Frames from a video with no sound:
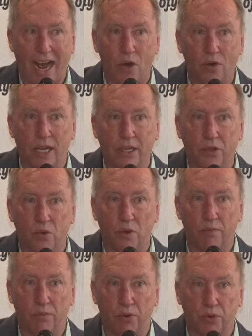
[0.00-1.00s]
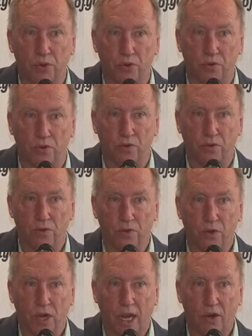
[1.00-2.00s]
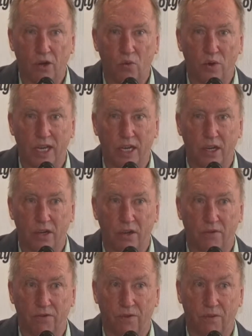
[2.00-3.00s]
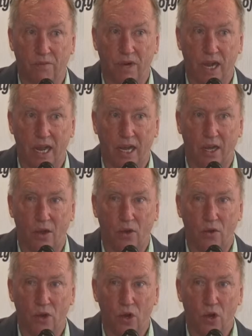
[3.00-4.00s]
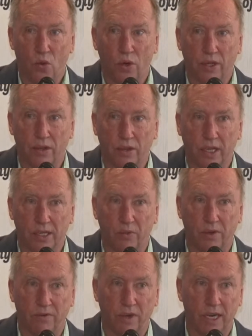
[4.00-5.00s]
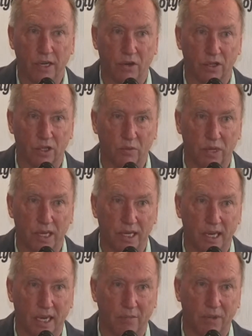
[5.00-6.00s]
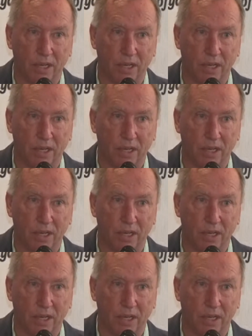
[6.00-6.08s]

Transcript: can you improve? How can we learn from now? What are the things we've really got to speed up?